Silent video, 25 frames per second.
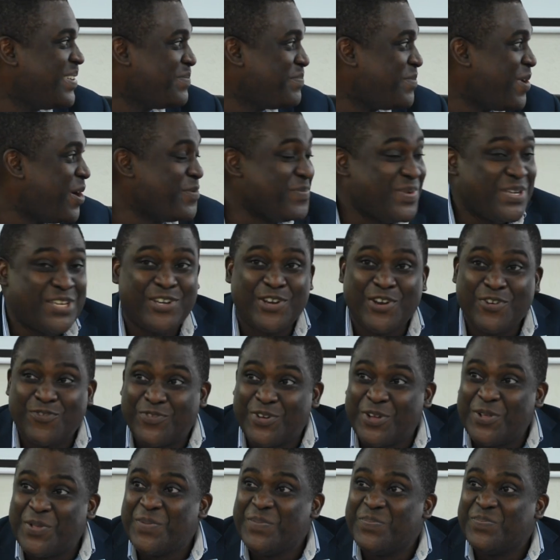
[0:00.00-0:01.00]
gotta be
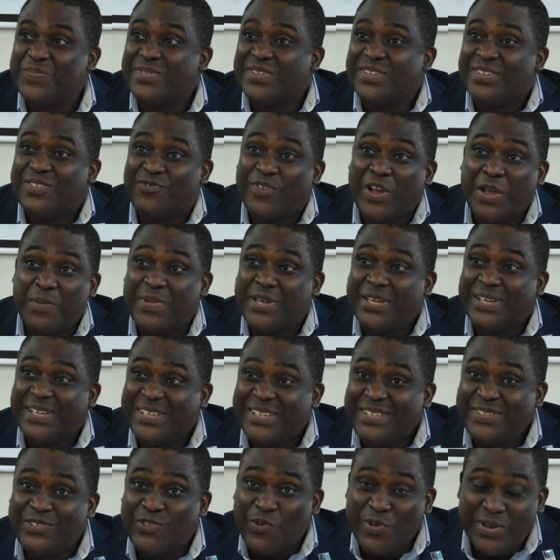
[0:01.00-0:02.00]
careful, right,
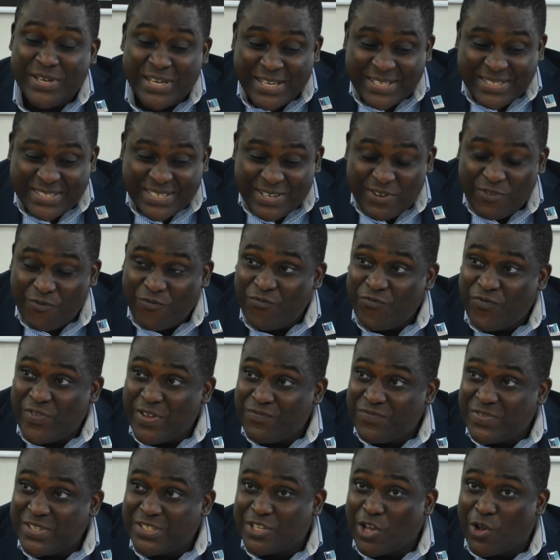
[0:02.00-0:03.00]
donated
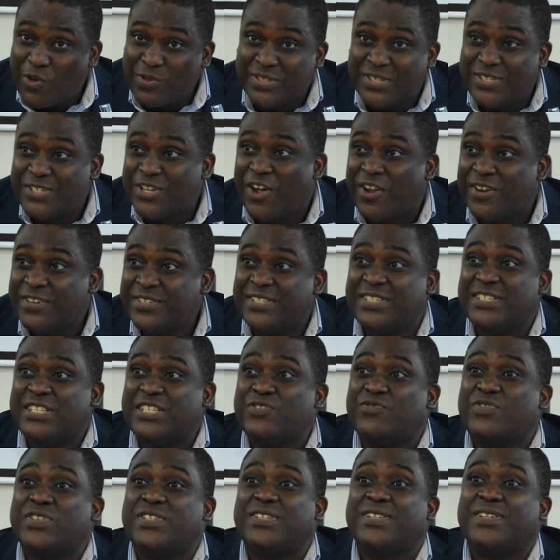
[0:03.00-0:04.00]
$50,000 to
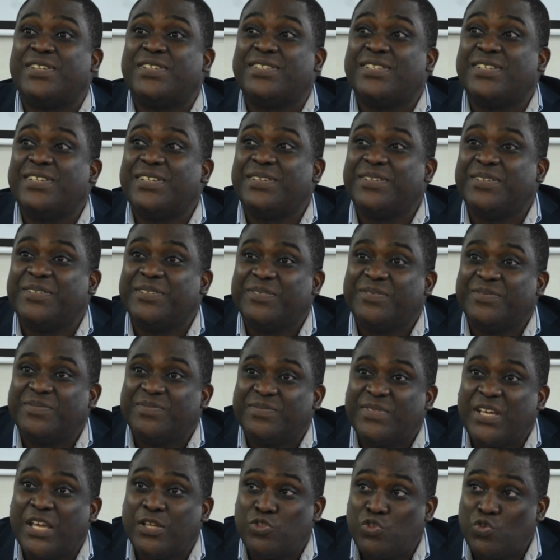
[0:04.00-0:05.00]
this facility
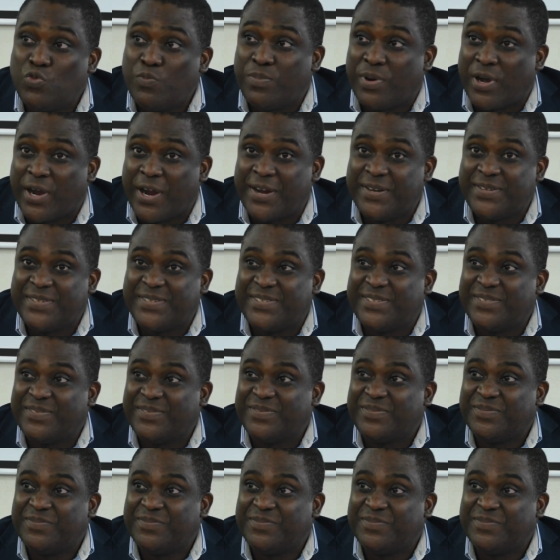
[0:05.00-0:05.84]
in two parts.